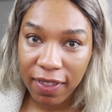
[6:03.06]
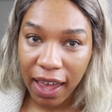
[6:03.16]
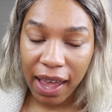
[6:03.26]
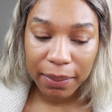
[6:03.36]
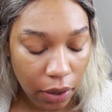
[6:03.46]
of
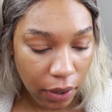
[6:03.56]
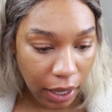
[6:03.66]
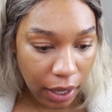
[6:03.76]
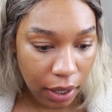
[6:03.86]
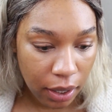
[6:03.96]
that
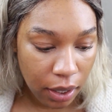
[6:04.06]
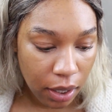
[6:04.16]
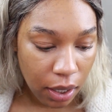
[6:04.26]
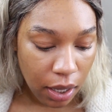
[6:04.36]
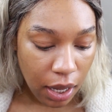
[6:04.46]
okay
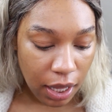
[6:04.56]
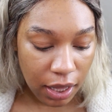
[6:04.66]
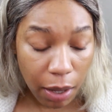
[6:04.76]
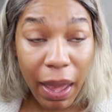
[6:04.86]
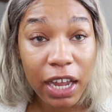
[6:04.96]
i
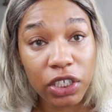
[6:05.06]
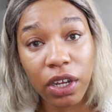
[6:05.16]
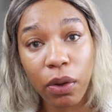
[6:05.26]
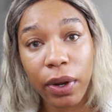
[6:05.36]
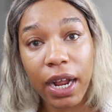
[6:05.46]
think i'm actually
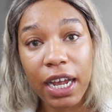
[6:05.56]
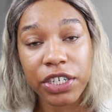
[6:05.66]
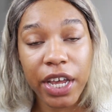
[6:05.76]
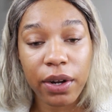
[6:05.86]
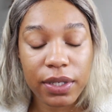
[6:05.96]
going to wear
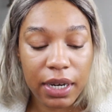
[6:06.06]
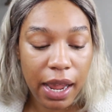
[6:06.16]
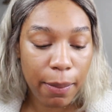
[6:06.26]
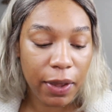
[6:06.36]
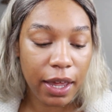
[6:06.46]
eyeshadow
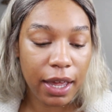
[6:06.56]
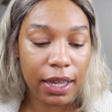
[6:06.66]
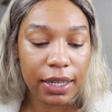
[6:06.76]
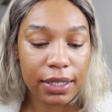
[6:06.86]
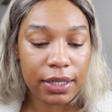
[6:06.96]
today
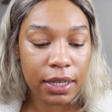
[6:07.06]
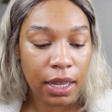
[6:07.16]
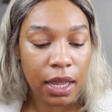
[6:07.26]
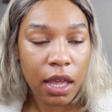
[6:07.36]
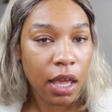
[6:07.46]
because
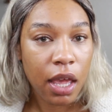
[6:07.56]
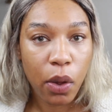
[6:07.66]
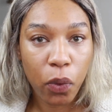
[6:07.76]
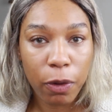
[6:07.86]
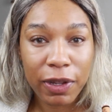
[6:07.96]

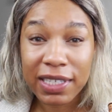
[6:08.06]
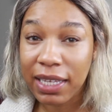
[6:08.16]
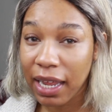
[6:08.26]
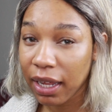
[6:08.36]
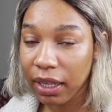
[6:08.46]
want to be
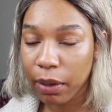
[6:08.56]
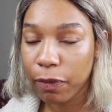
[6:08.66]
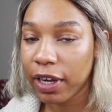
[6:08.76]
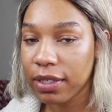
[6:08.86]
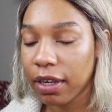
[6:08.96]
slightly
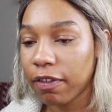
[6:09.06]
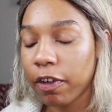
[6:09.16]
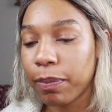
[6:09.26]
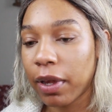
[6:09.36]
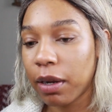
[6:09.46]
impressive,
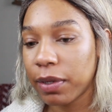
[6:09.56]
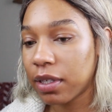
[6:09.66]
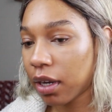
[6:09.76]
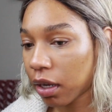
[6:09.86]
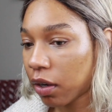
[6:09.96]
I'm going to be
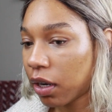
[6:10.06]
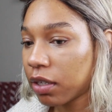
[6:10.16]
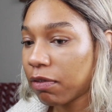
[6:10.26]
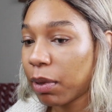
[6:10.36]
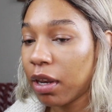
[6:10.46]
sitting
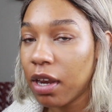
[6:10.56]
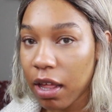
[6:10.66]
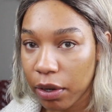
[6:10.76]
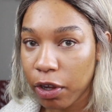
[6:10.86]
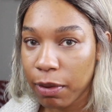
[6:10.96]
across from
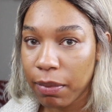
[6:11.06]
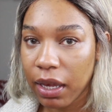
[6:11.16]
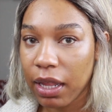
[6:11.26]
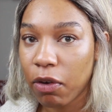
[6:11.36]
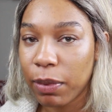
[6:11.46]
another human
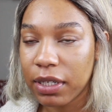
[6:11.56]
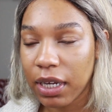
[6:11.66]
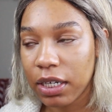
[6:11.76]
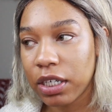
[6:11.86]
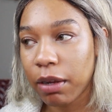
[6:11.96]
being that will be
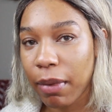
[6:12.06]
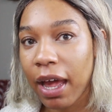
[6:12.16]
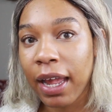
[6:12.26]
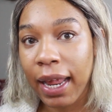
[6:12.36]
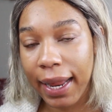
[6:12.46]
touching
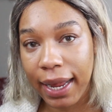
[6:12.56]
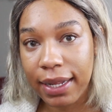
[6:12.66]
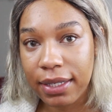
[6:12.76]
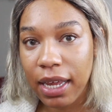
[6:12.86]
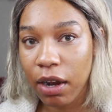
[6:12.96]
my
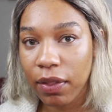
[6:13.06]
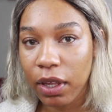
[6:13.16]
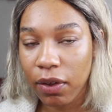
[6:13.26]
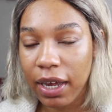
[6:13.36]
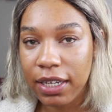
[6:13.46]
hands. I don't
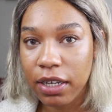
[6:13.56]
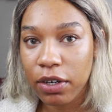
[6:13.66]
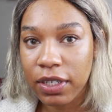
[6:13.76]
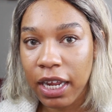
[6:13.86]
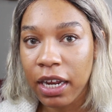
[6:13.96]
think you guys
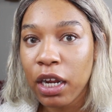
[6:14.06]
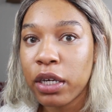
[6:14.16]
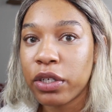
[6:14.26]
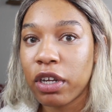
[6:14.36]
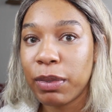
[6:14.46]
understand.
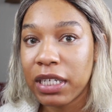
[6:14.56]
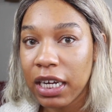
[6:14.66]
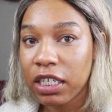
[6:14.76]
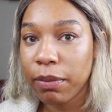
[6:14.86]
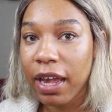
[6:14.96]
She's going to be
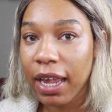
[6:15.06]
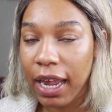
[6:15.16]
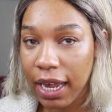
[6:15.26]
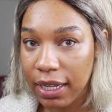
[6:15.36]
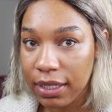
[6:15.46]
touching my
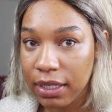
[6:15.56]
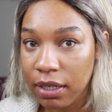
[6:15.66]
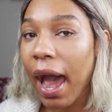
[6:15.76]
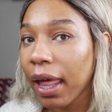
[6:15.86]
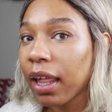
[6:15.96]
hands,
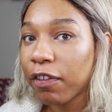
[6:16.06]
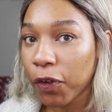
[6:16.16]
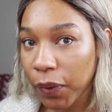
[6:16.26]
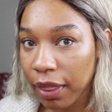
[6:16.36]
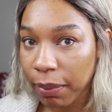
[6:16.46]
eye
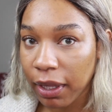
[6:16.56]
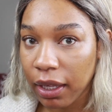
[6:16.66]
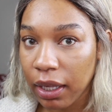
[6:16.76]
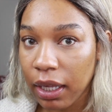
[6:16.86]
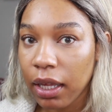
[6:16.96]
level with
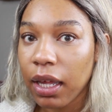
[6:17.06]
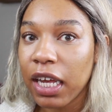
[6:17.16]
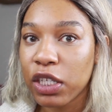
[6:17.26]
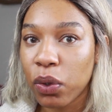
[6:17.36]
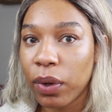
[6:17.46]
me.
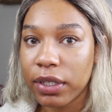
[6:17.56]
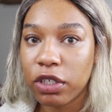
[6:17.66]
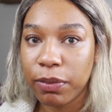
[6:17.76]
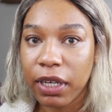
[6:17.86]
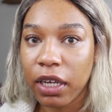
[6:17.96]
It's going
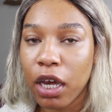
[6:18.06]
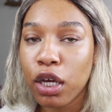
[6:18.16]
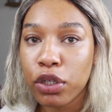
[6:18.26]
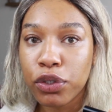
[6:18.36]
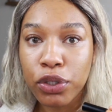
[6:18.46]
to be
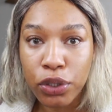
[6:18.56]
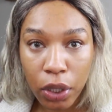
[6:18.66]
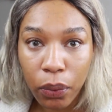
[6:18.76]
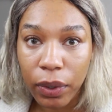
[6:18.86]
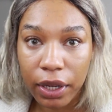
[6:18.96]

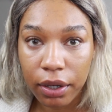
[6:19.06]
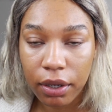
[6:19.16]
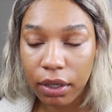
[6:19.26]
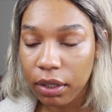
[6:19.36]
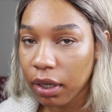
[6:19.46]
so
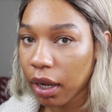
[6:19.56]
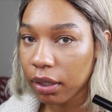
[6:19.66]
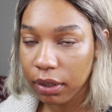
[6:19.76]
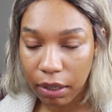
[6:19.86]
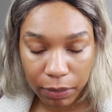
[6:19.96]
weird.
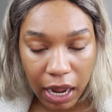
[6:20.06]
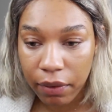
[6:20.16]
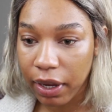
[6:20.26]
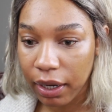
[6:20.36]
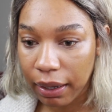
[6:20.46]
I'm
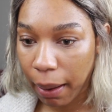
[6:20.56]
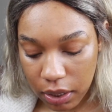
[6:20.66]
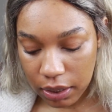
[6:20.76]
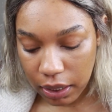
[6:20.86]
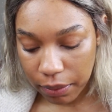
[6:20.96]
not ready.
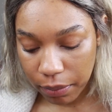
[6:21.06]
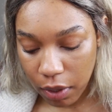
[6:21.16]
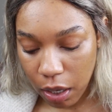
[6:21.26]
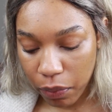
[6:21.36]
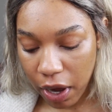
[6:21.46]
Let's see.
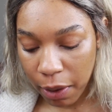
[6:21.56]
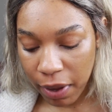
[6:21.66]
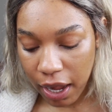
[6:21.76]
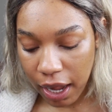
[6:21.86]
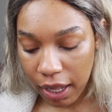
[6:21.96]
I'm going to prime
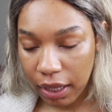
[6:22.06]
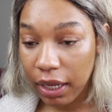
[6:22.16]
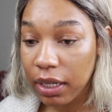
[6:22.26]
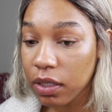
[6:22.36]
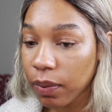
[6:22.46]
my
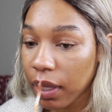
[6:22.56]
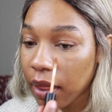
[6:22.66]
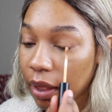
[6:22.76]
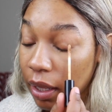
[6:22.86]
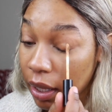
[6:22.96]
eyelids
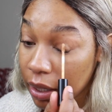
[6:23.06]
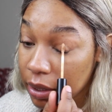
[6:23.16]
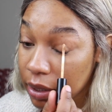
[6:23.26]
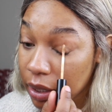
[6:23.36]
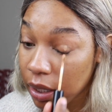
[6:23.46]
with
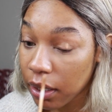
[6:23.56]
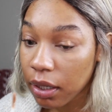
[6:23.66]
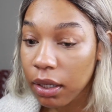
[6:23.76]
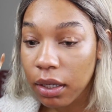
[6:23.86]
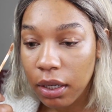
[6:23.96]
this
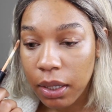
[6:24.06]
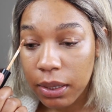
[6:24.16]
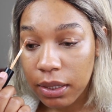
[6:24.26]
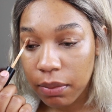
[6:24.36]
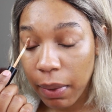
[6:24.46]

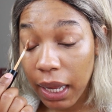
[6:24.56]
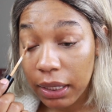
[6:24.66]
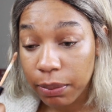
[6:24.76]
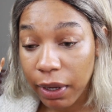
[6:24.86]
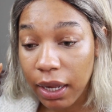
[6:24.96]

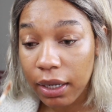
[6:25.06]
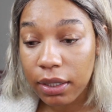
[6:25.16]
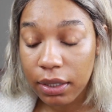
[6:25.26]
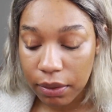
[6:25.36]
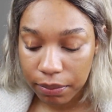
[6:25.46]

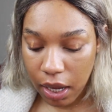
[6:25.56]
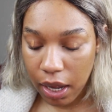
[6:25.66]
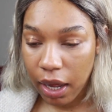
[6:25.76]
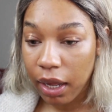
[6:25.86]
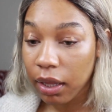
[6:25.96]
Smashbox
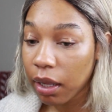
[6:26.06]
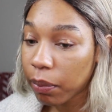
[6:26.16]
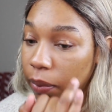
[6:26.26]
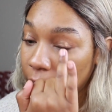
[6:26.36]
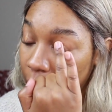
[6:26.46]

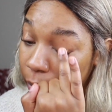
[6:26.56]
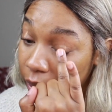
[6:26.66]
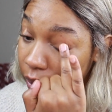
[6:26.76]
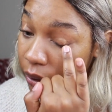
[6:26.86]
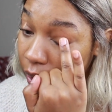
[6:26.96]
eyelid
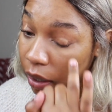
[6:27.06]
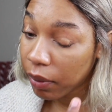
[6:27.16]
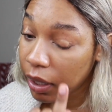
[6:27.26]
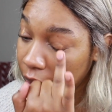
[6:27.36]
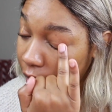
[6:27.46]
primer. I
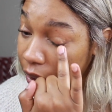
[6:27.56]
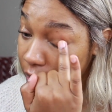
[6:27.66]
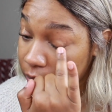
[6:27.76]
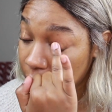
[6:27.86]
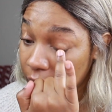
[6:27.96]
really like
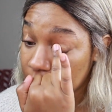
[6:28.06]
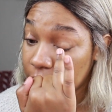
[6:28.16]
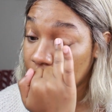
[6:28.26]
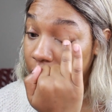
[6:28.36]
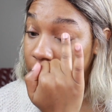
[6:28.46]
this one. It's a
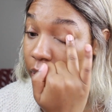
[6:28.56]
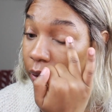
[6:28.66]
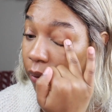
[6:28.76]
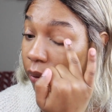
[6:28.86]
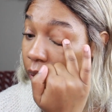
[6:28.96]
skin
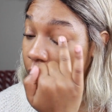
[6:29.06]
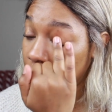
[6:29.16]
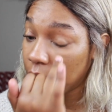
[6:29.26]
tone